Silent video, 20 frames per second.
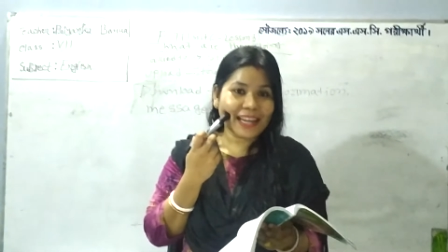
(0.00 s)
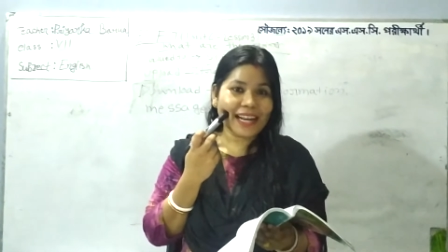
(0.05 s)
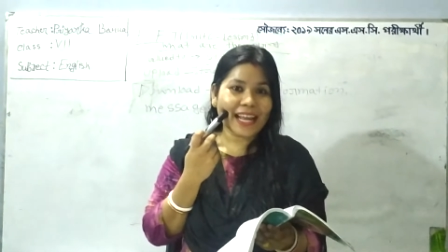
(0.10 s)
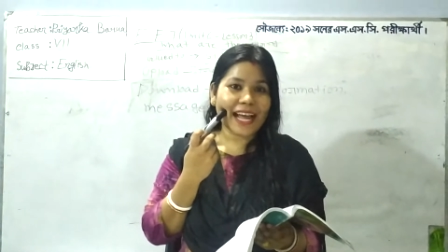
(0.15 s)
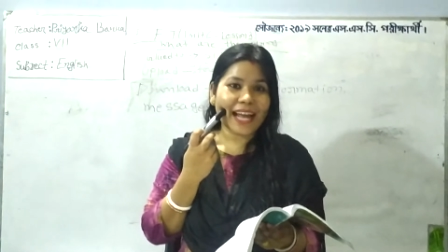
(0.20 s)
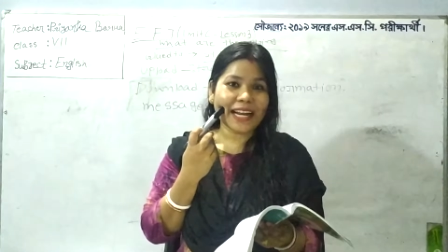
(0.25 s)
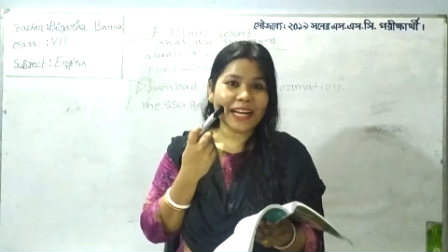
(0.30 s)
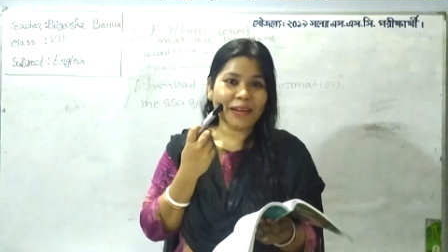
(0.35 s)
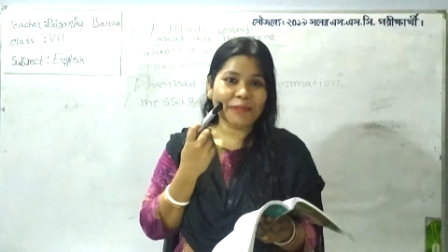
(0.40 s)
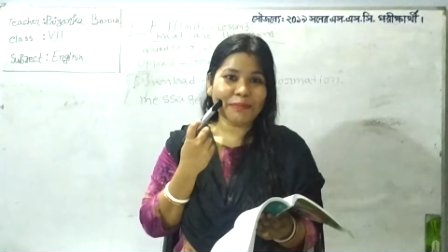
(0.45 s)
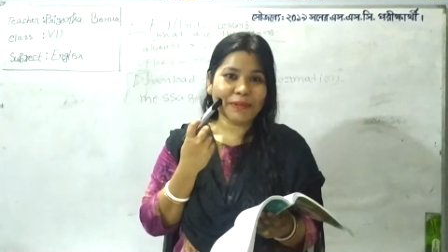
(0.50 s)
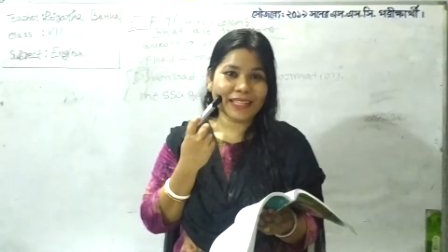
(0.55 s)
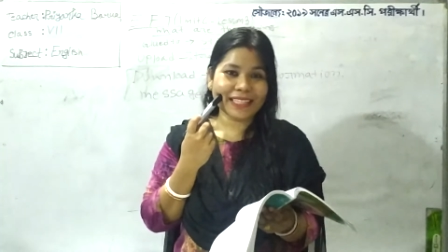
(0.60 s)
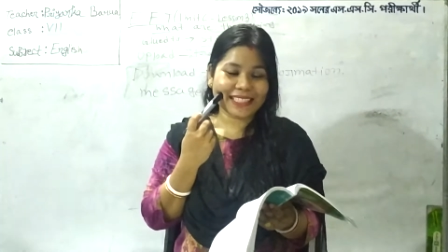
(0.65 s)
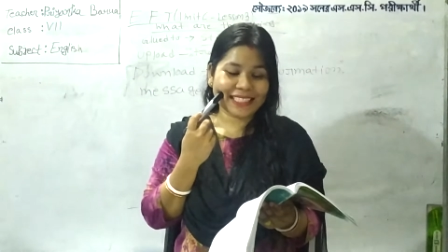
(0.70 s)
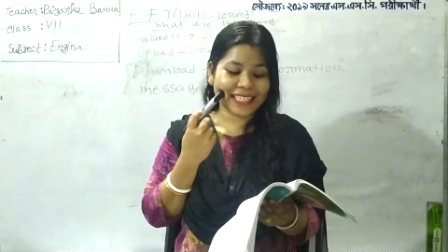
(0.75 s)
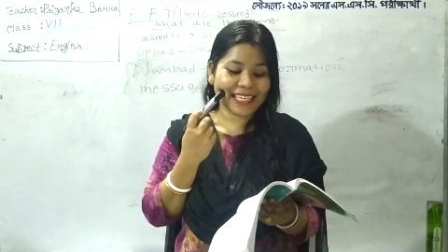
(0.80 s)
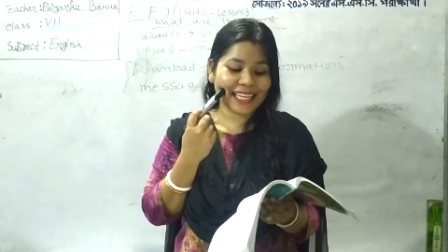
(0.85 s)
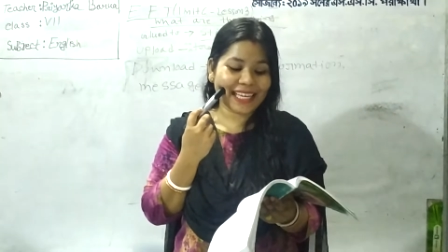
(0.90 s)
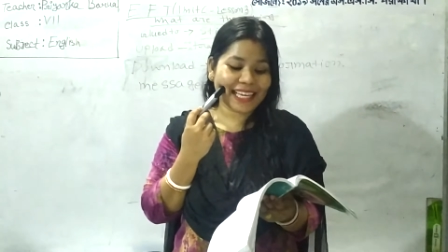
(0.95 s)
And number
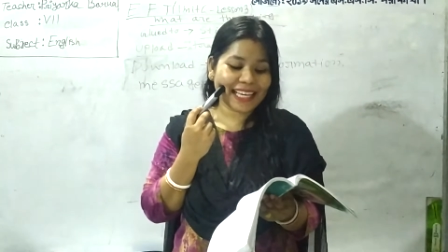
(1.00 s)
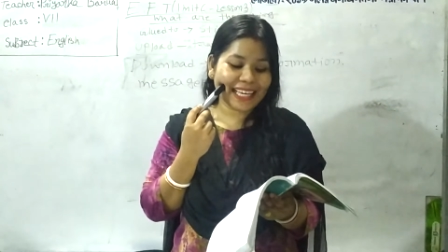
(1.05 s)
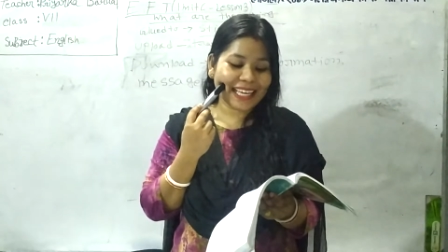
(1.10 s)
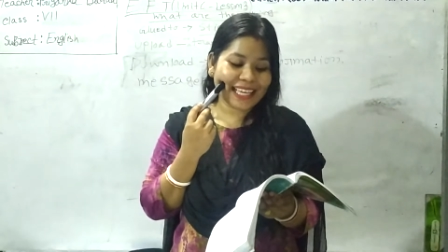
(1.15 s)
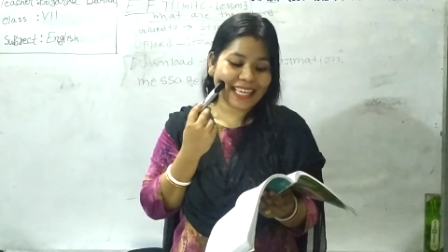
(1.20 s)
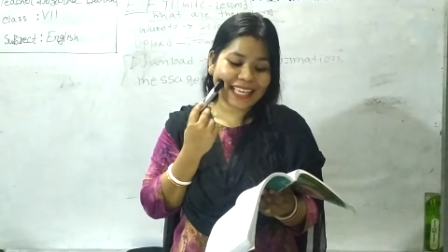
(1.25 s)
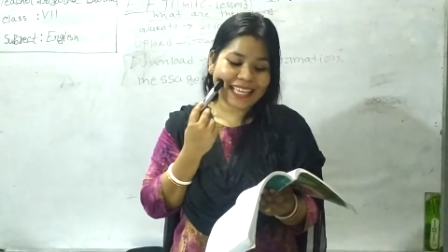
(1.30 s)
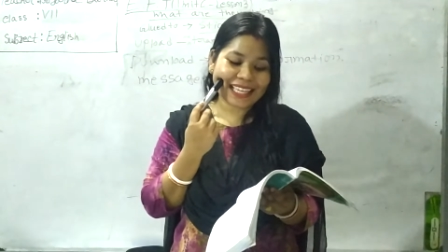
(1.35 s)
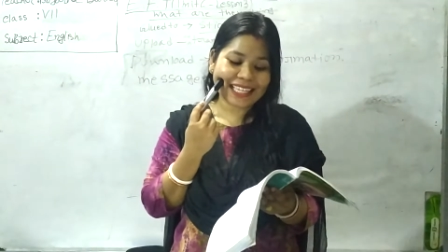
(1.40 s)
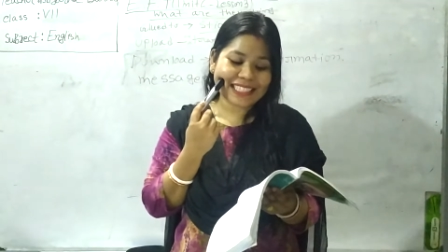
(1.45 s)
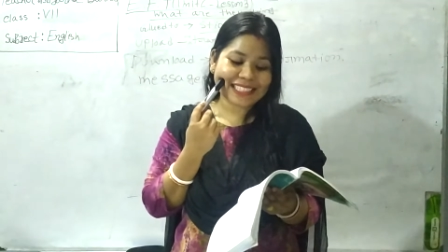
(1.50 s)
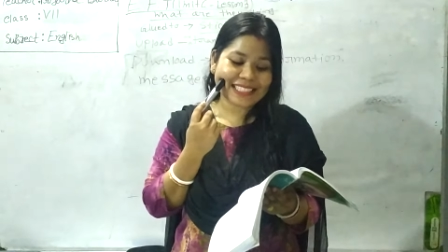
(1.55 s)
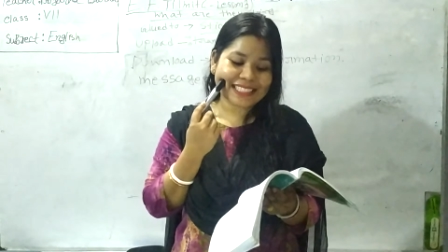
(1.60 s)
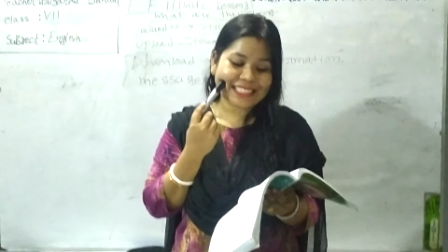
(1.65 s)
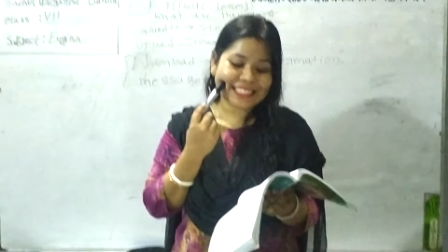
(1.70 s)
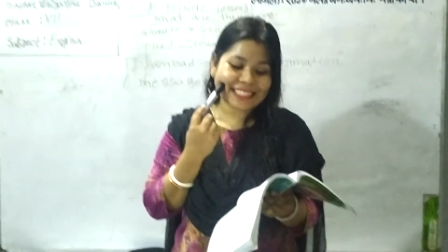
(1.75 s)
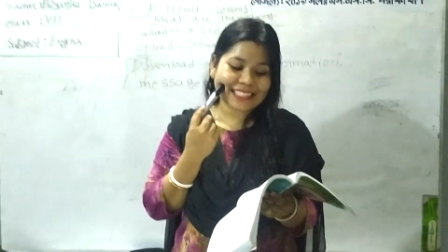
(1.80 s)
D is,